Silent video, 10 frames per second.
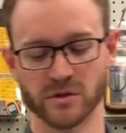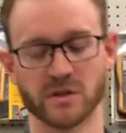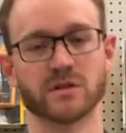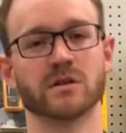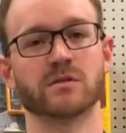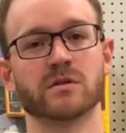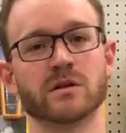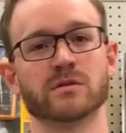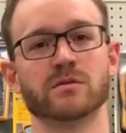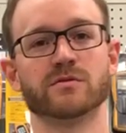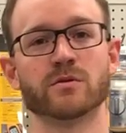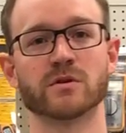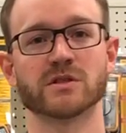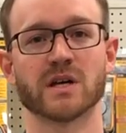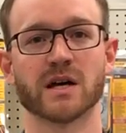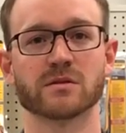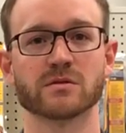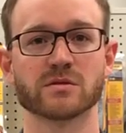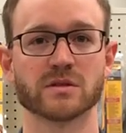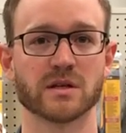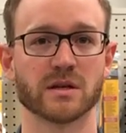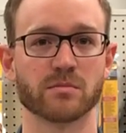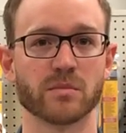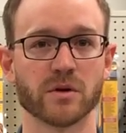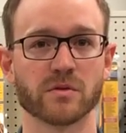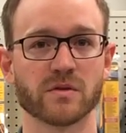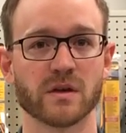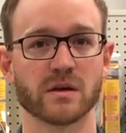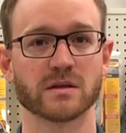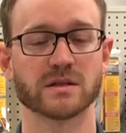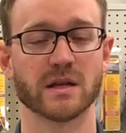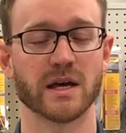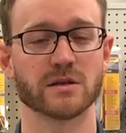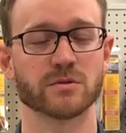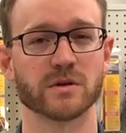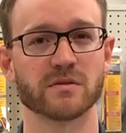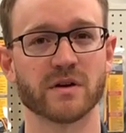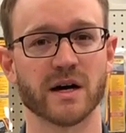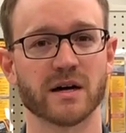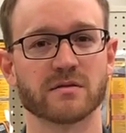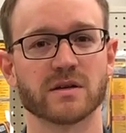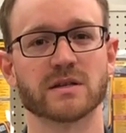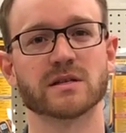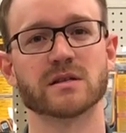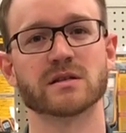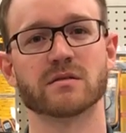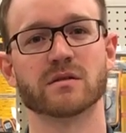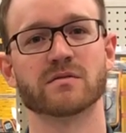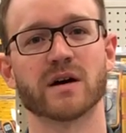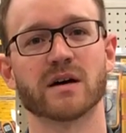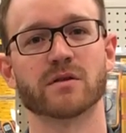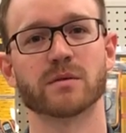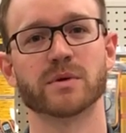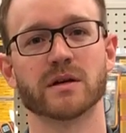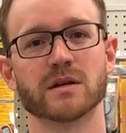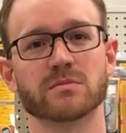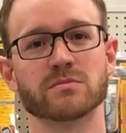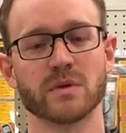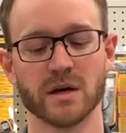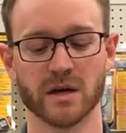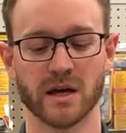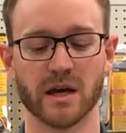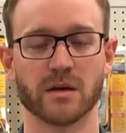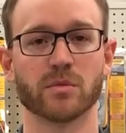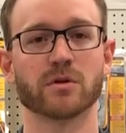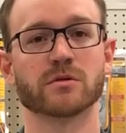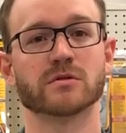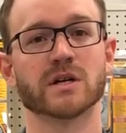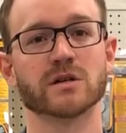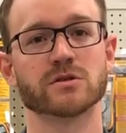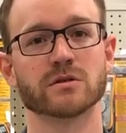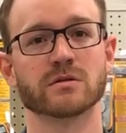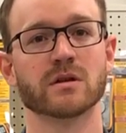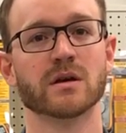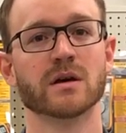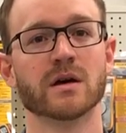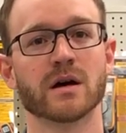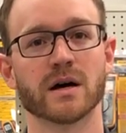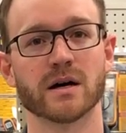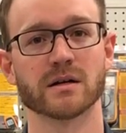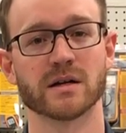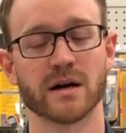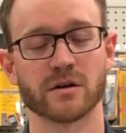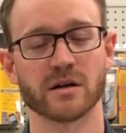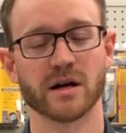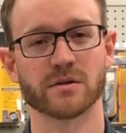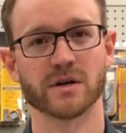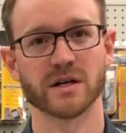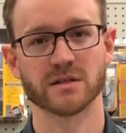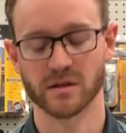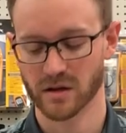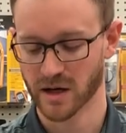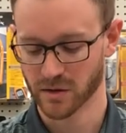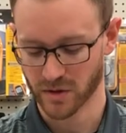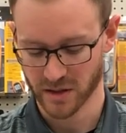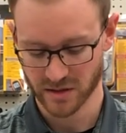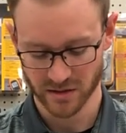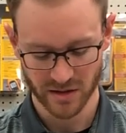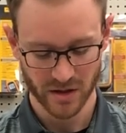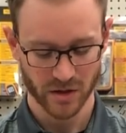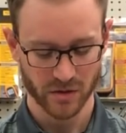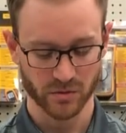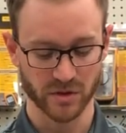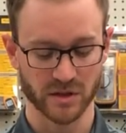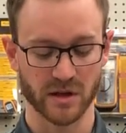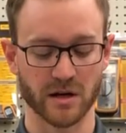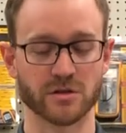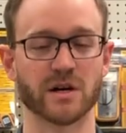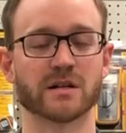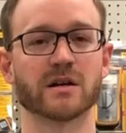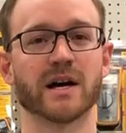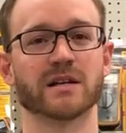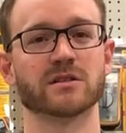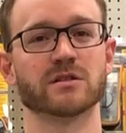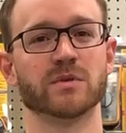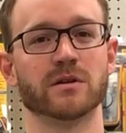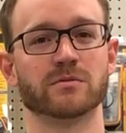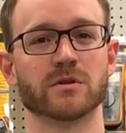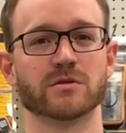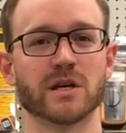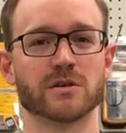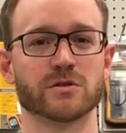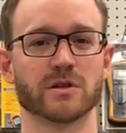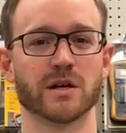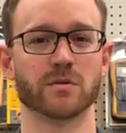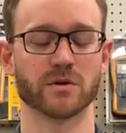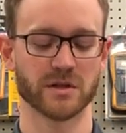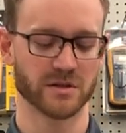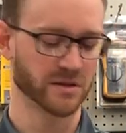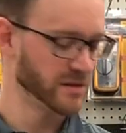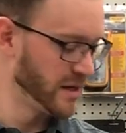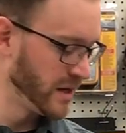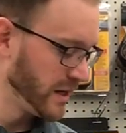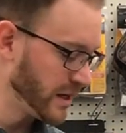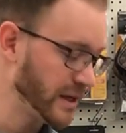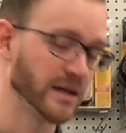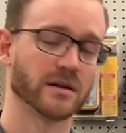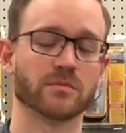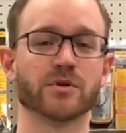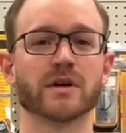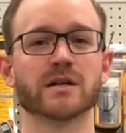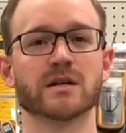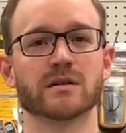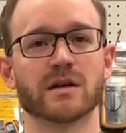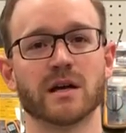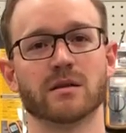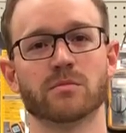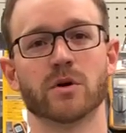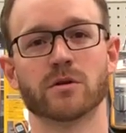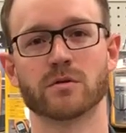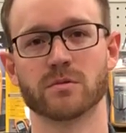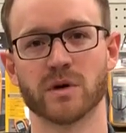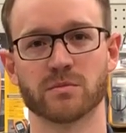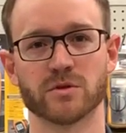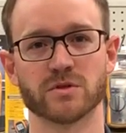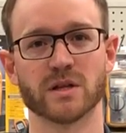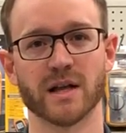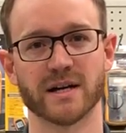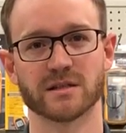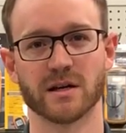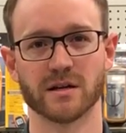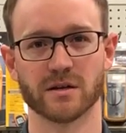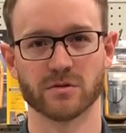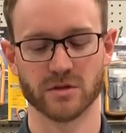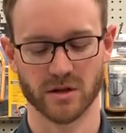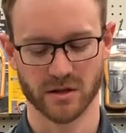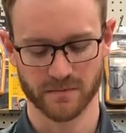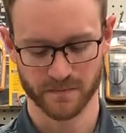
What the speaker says: and it's going to run through 4 cycles in both 825 and 1075 RPM and both rotation, counterclockwise and clockwise. Once a contractor has the speed and rotation that he wants, he can unplug it and the motor remembers the last setting it was on.